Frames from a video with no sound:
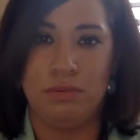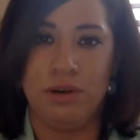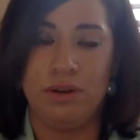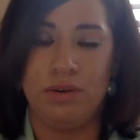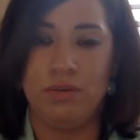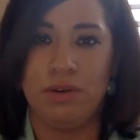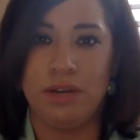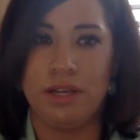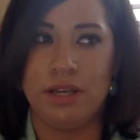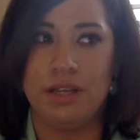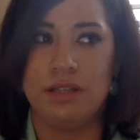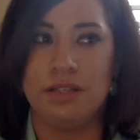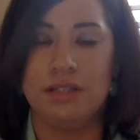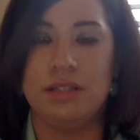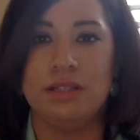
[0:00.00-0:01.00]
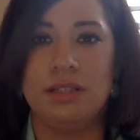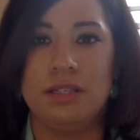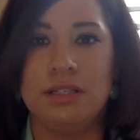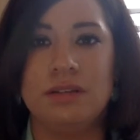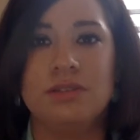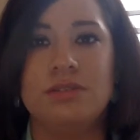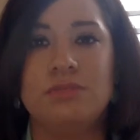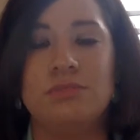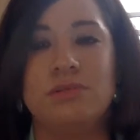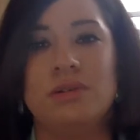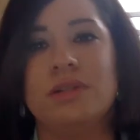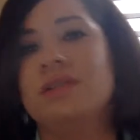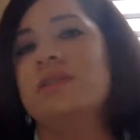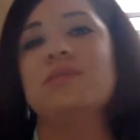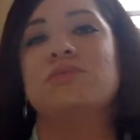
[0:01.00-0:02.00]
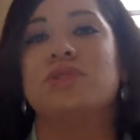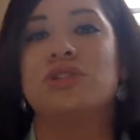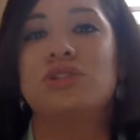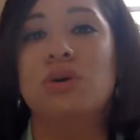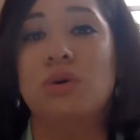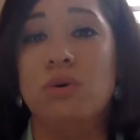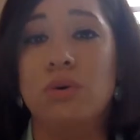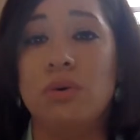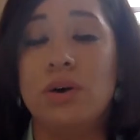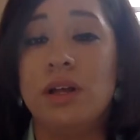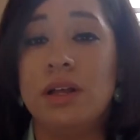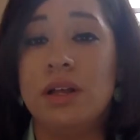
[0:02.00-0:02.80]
I don't want to get into the details, but so